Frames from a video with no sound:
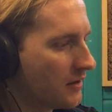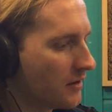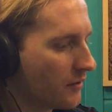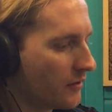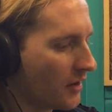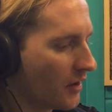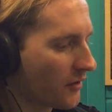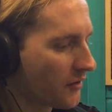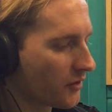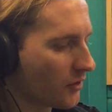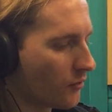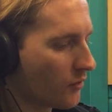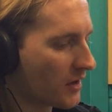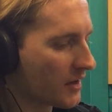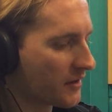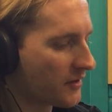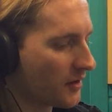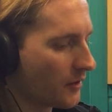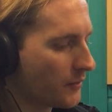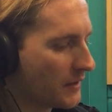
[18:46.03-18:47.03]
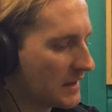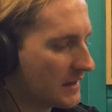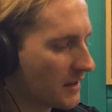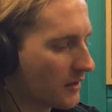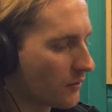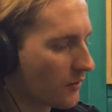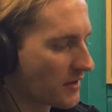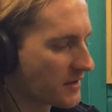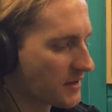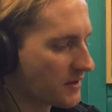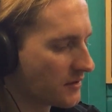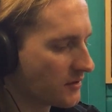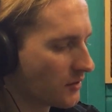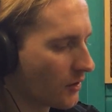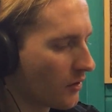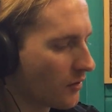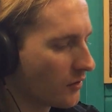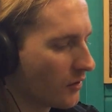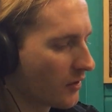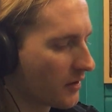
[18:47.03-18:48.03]
And we also wanted something that wasn't
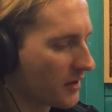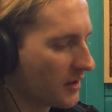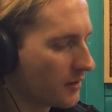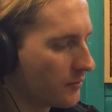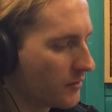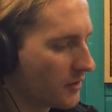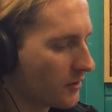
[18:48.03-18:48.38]
dull looking,